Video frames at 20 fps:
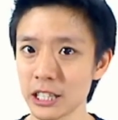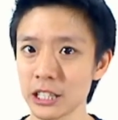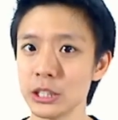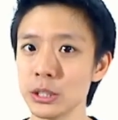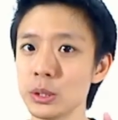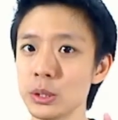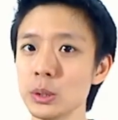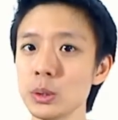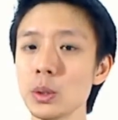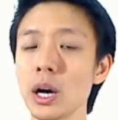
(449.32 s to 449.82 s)

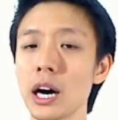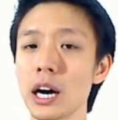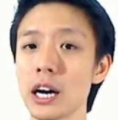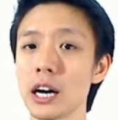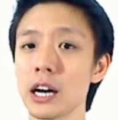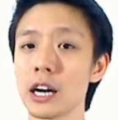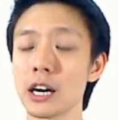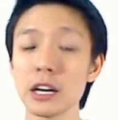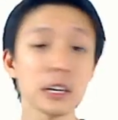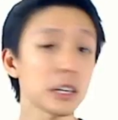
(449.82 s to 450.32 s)
you
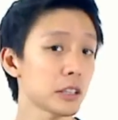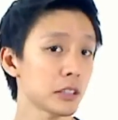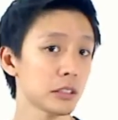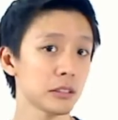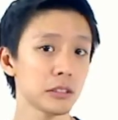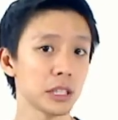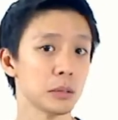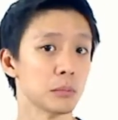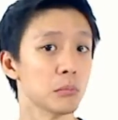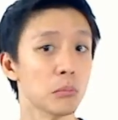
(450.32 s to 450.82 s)
are,
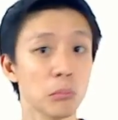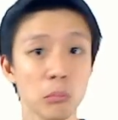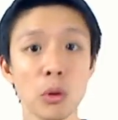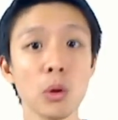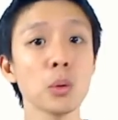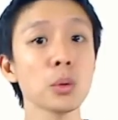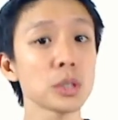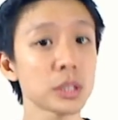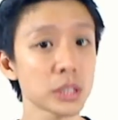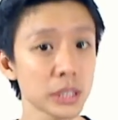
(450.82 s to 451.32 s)
in
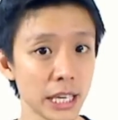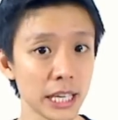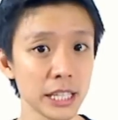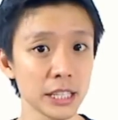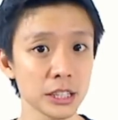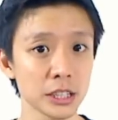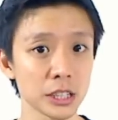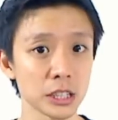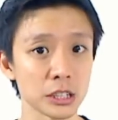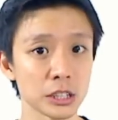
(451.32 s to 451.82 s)
most
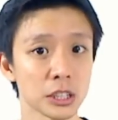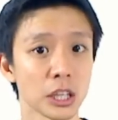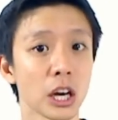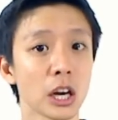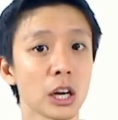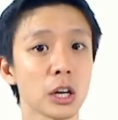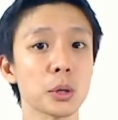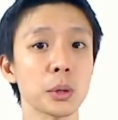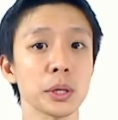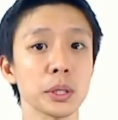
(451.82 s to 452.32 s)
cases,
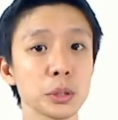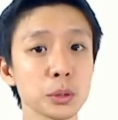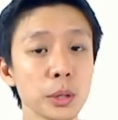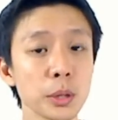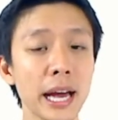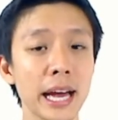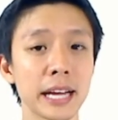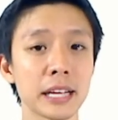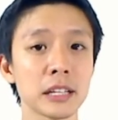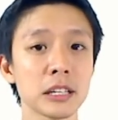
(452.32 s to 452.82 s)
going to
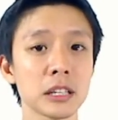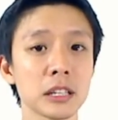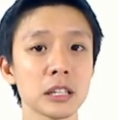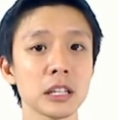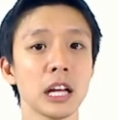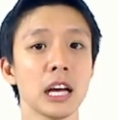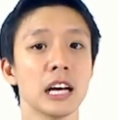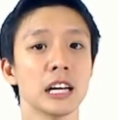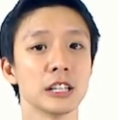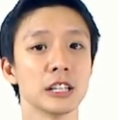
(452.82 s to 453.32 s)

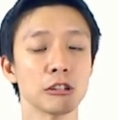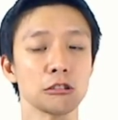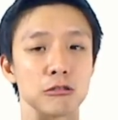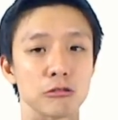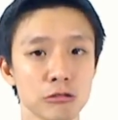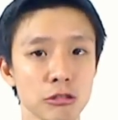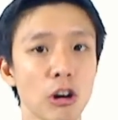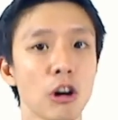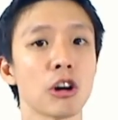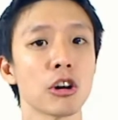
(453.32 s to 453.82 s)
handle the
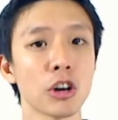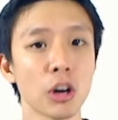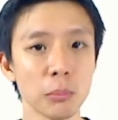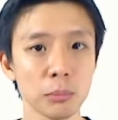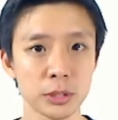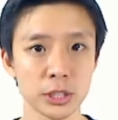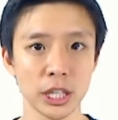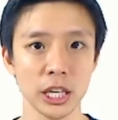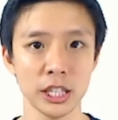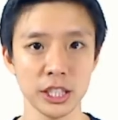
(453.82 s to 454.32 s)
wrong
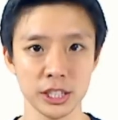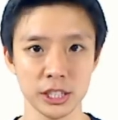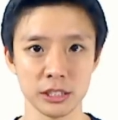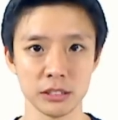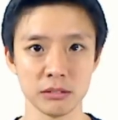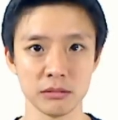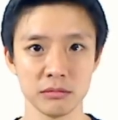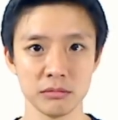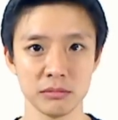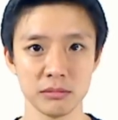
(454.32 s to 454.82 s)
objection.
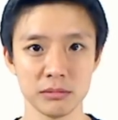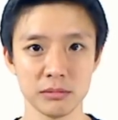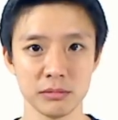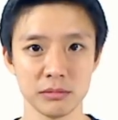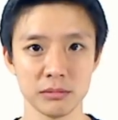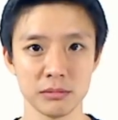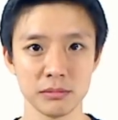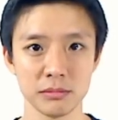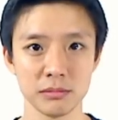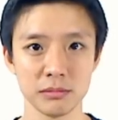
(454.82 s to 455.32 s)

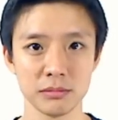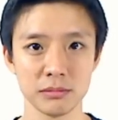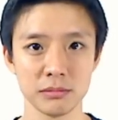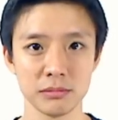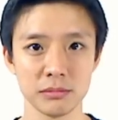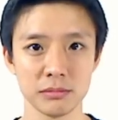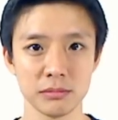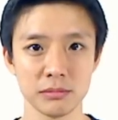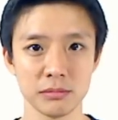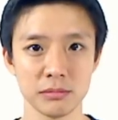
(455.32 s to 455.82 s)

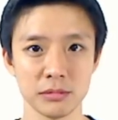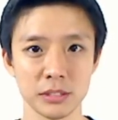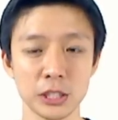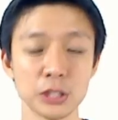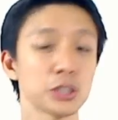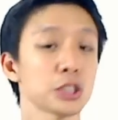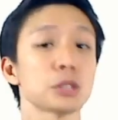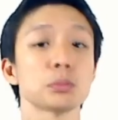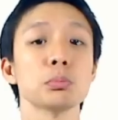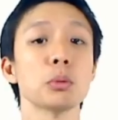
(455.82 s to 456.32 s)

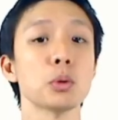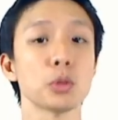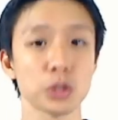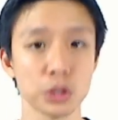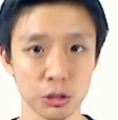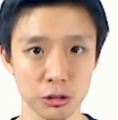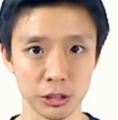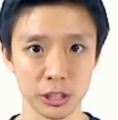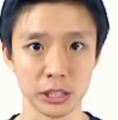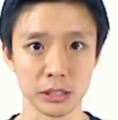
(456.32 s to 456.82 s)
It's a
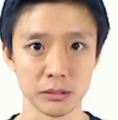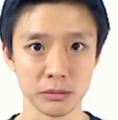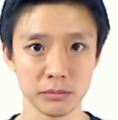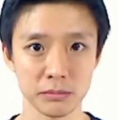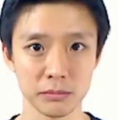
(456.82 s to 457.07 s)
smokescreen.